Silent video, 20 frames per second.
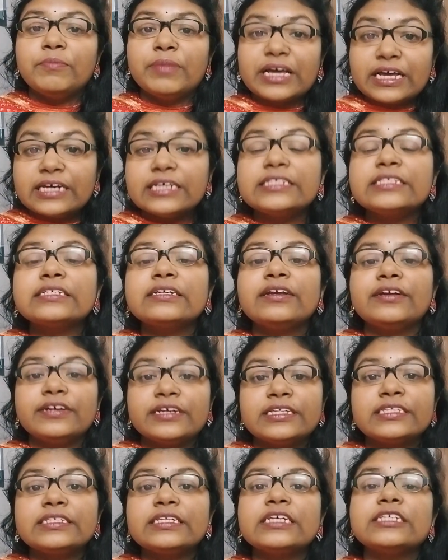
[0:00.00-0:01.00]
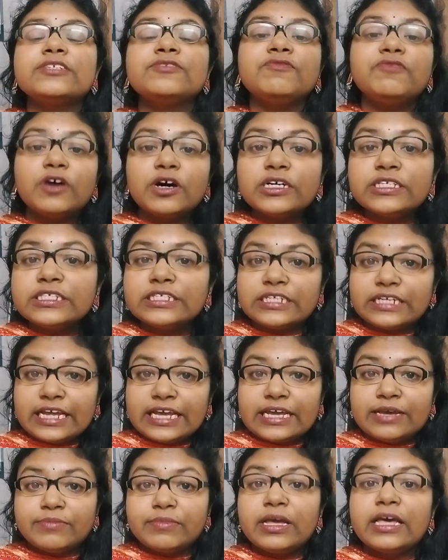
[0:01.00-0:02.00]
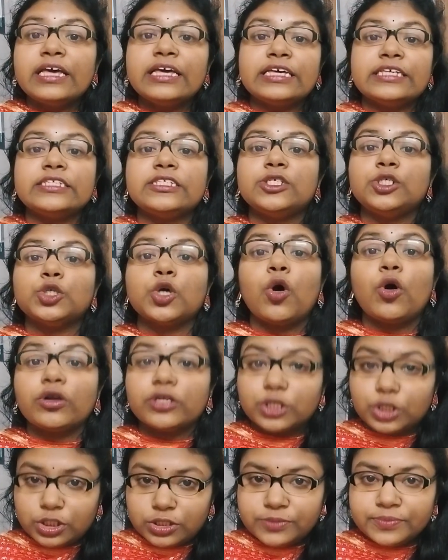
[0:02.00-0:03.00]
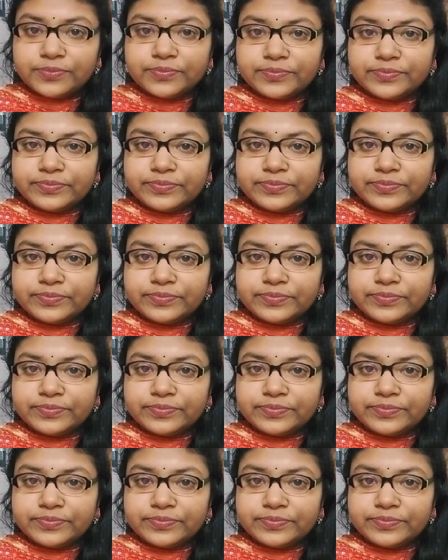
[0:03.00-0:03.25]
because Clarence's first name is George.